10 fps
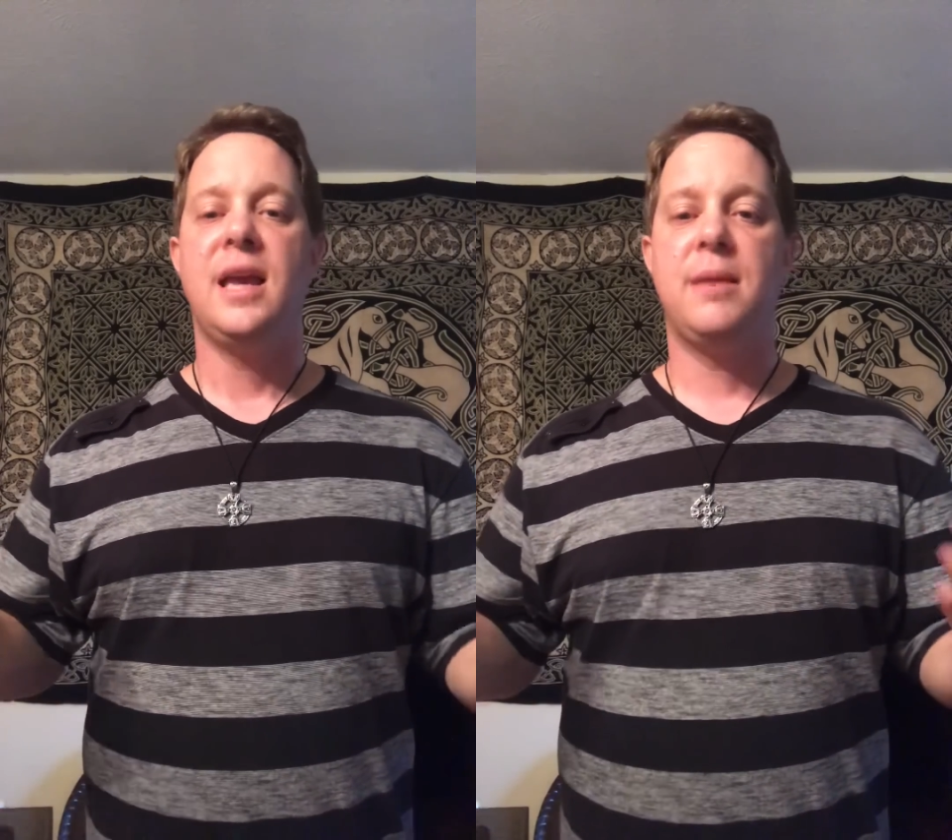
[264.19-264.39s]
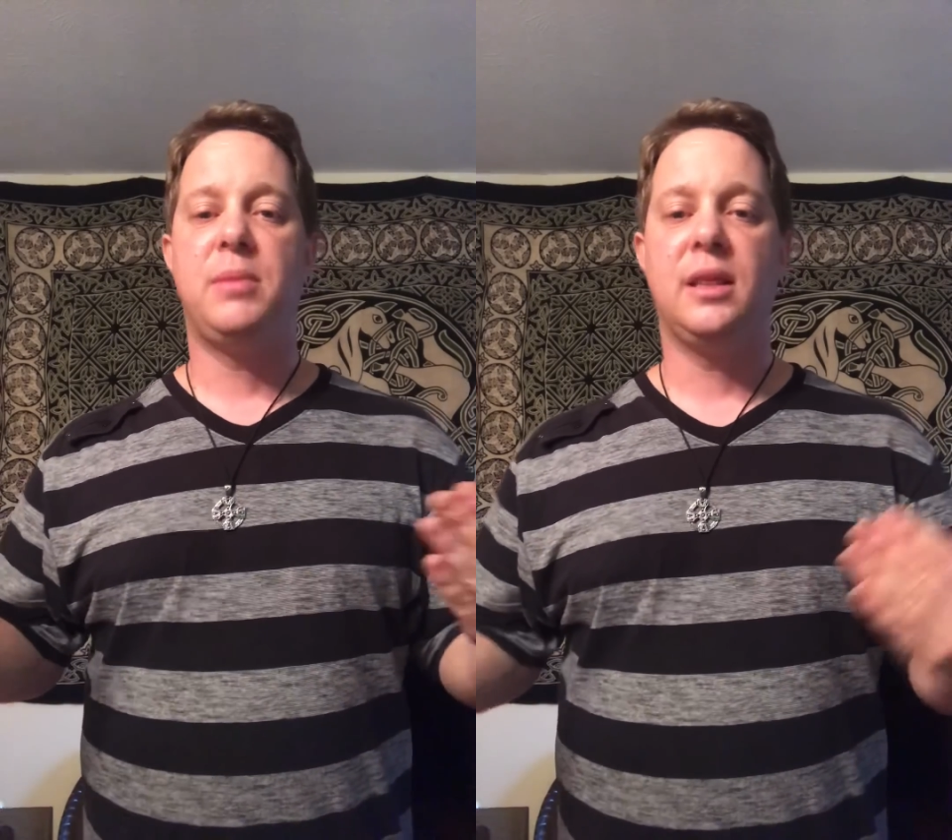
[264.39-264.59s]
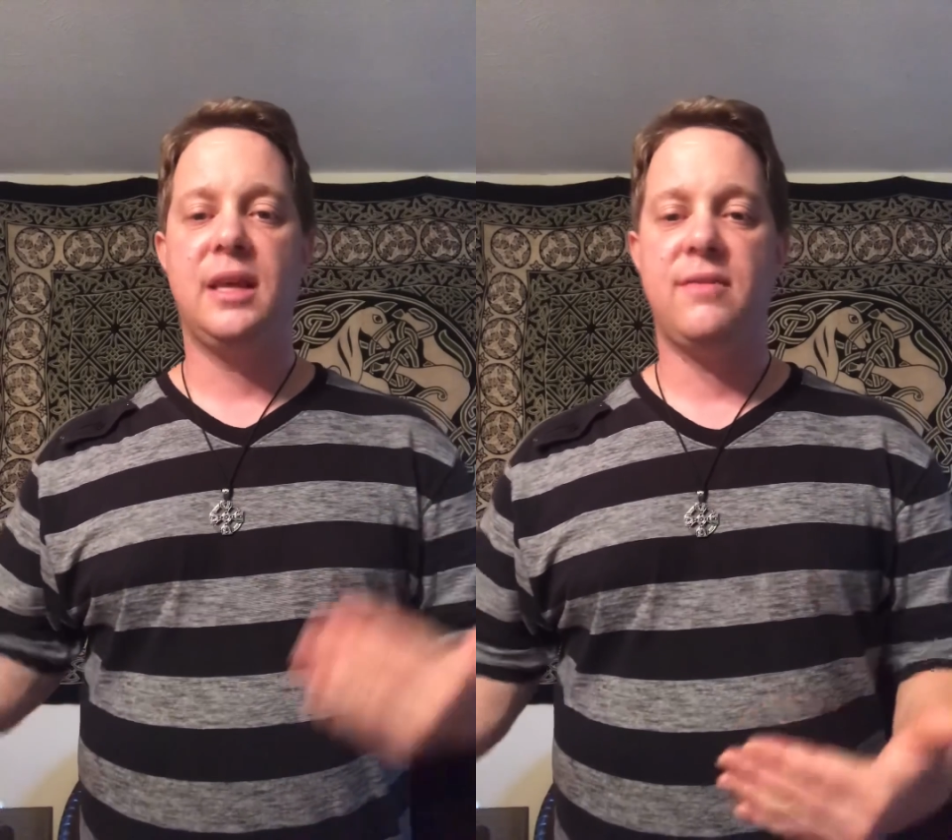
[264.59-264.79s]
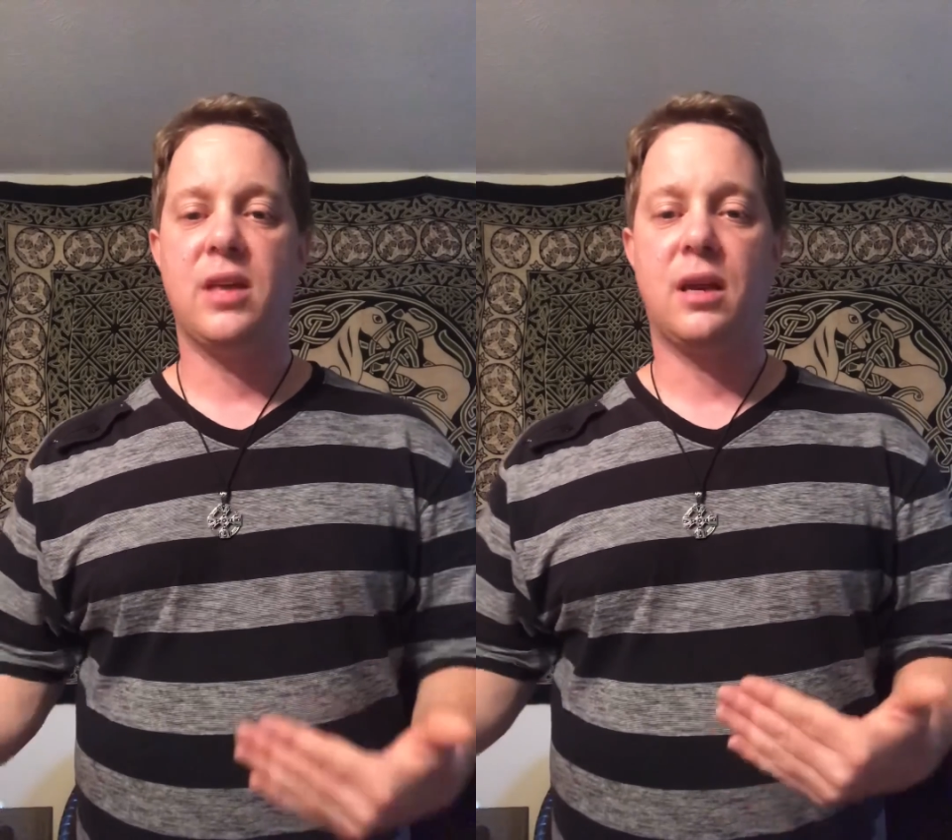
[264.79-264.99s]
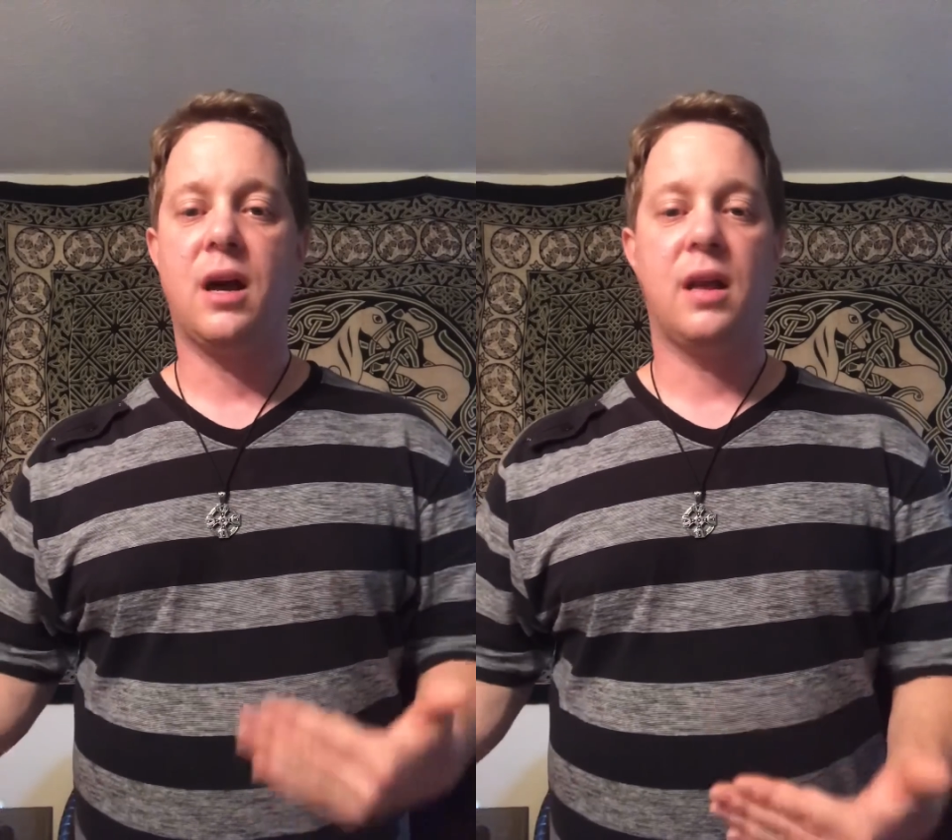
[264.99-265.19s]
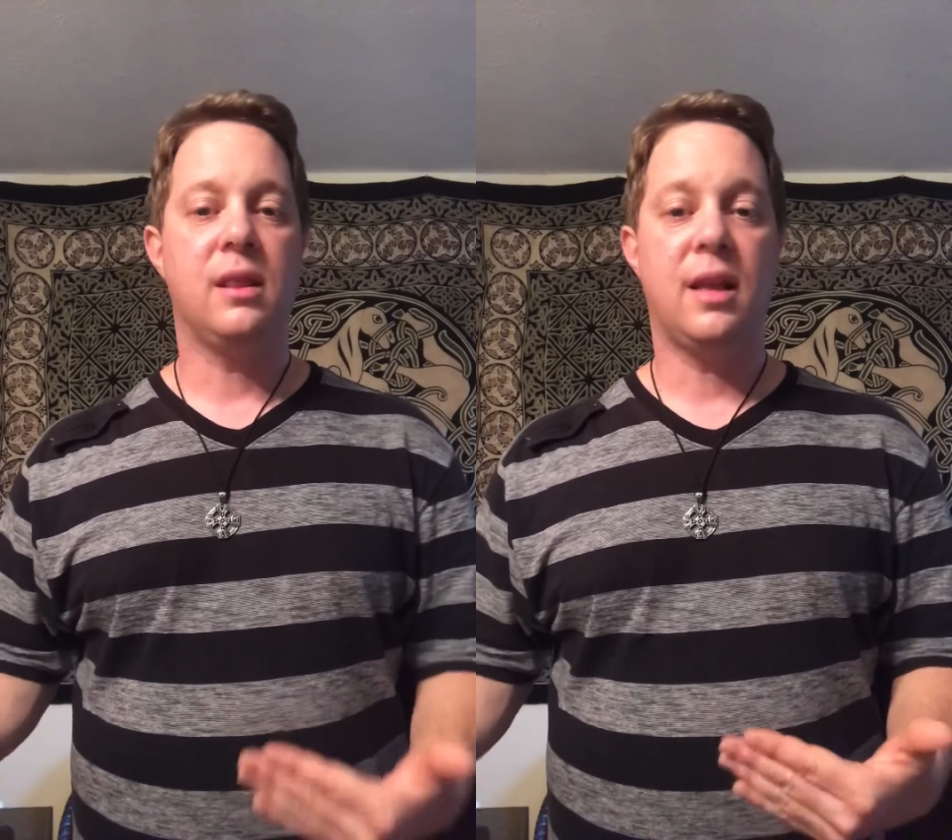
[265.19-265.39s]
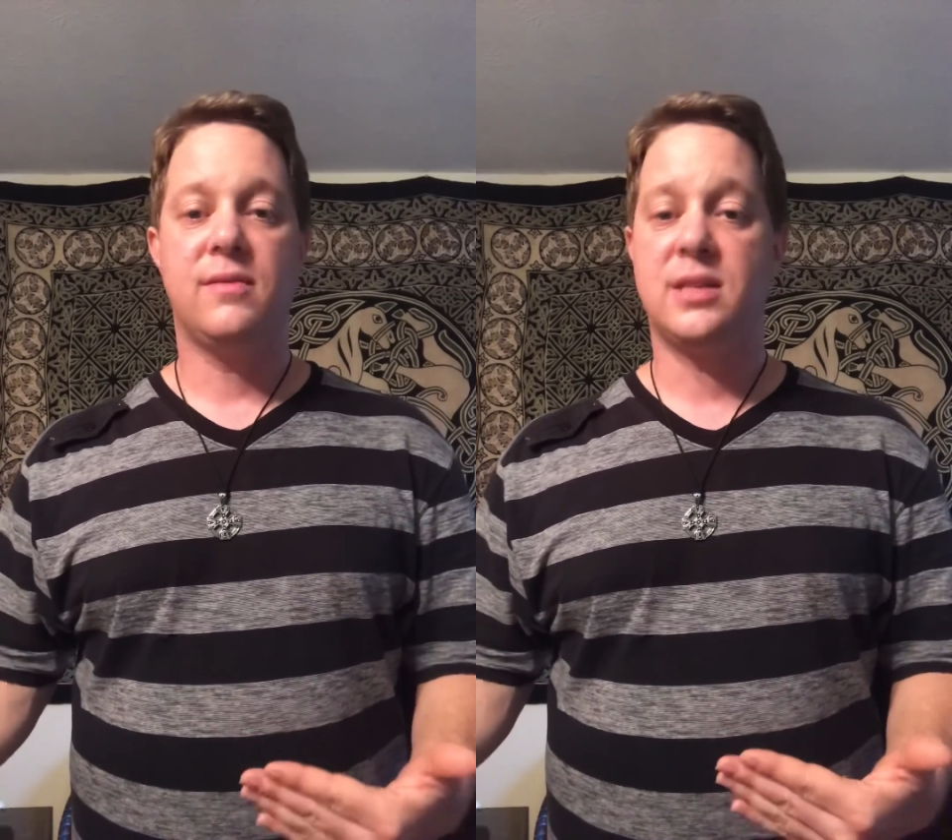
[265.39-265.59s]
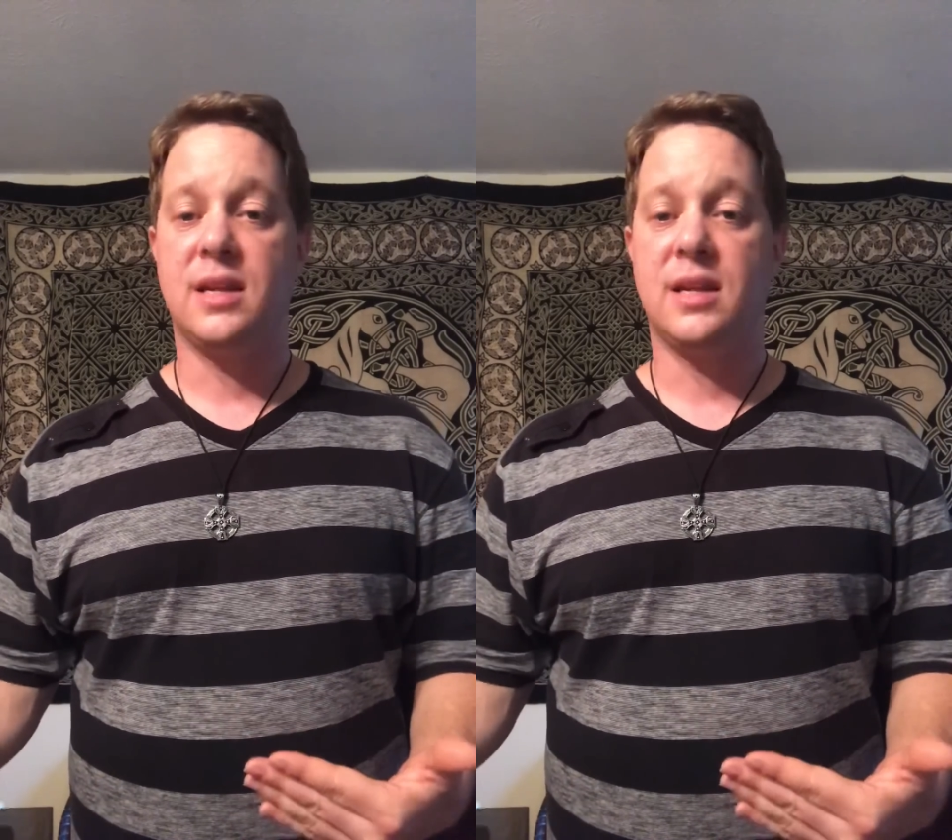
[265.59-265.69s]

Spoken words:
and believe that God loves